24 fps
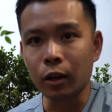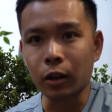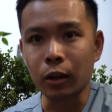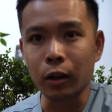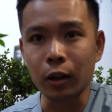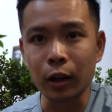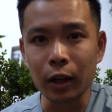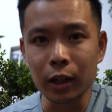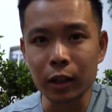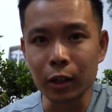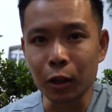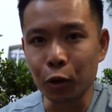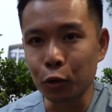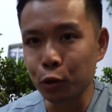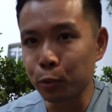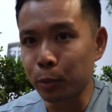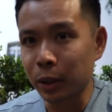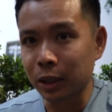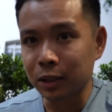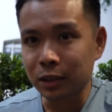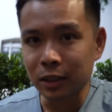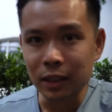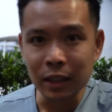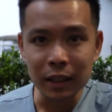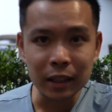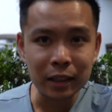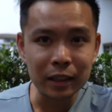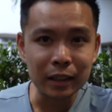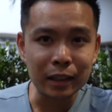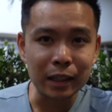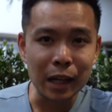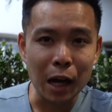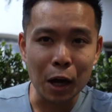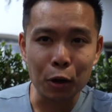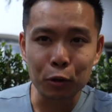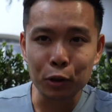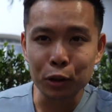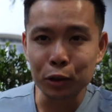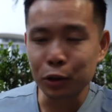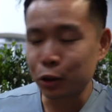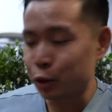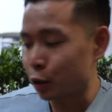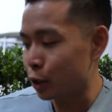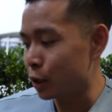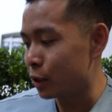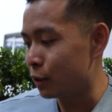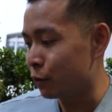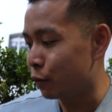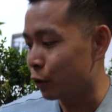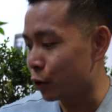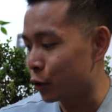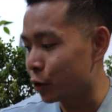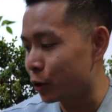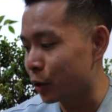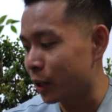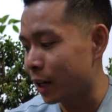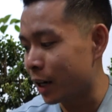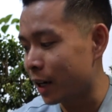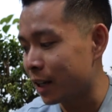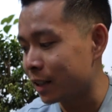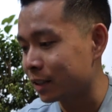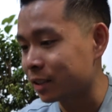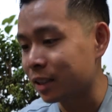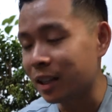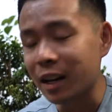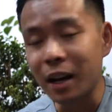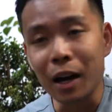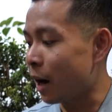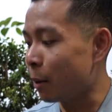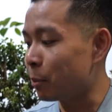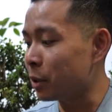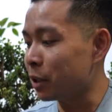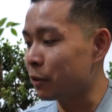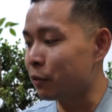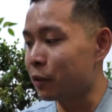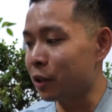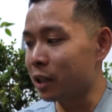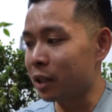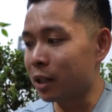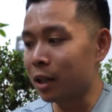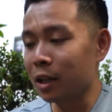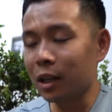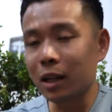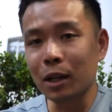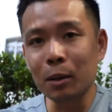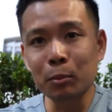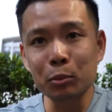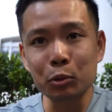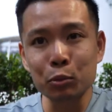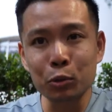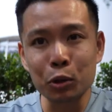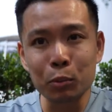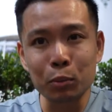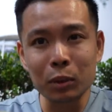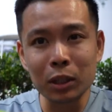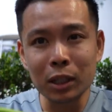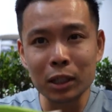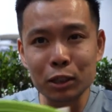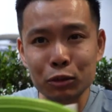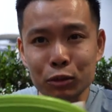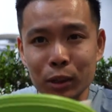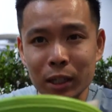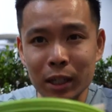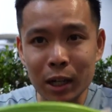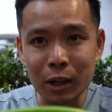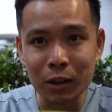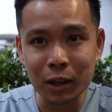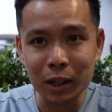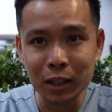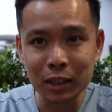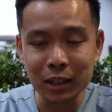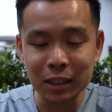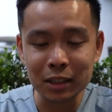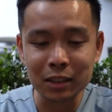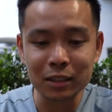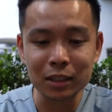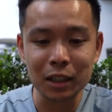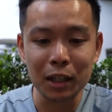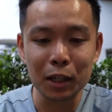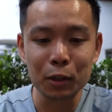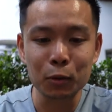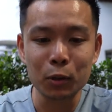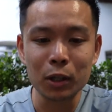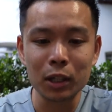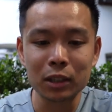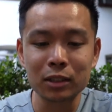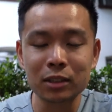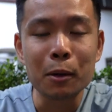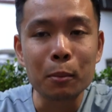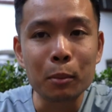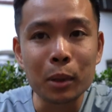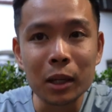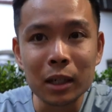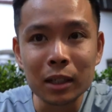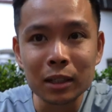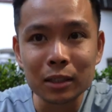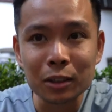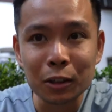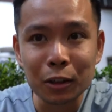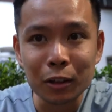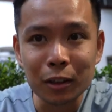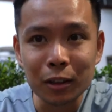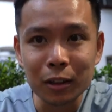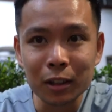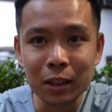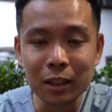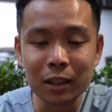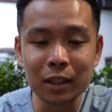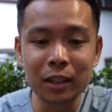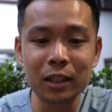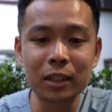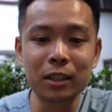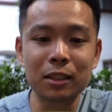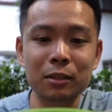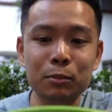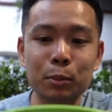All right, y'all, we're about to get down and dirty for you guys. I'm in a very uncomfortable place right now on the sidewalk, but it's all good